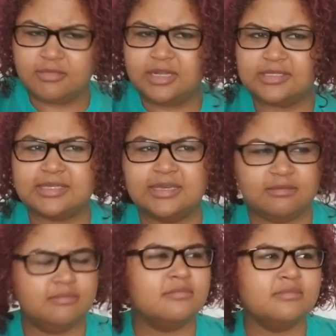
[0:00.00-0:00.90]
And it's
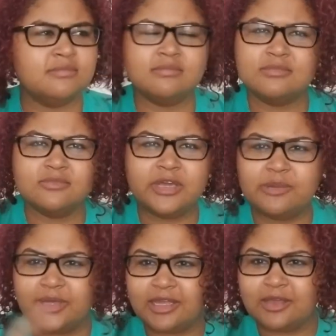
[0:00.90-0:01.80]
like, wait
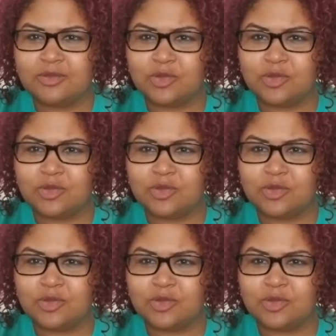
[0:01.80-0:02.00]
a minute,